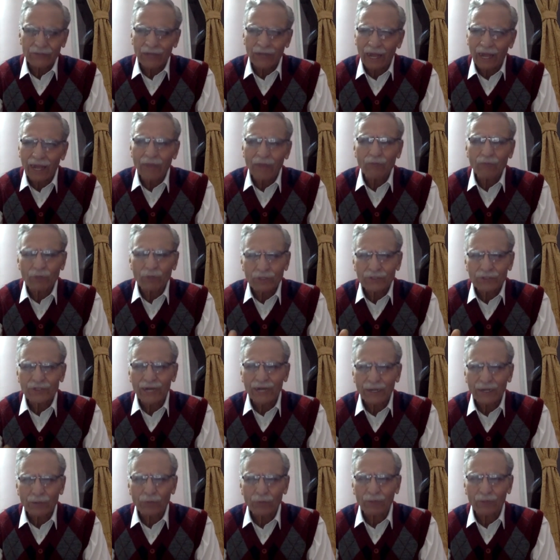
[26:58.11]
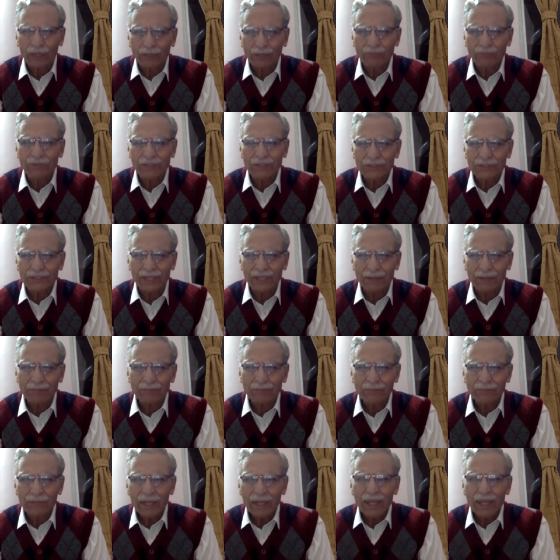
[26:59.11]
I was trying to convince them
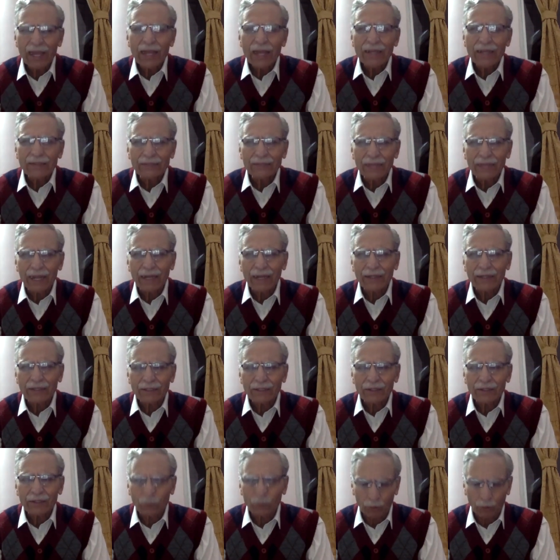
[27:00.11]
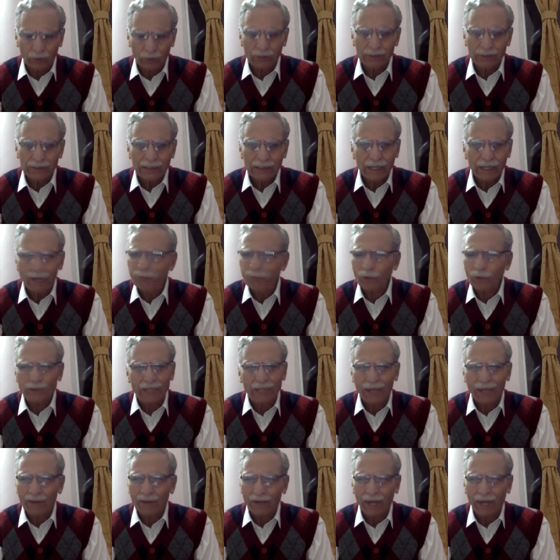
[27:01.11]
that, look, of course,
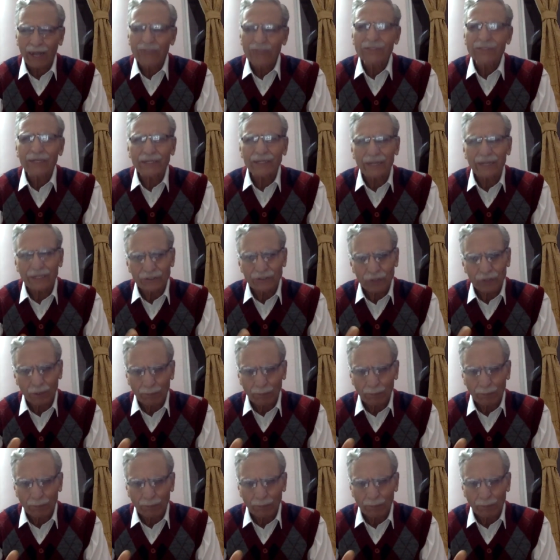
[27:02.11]
I said it's your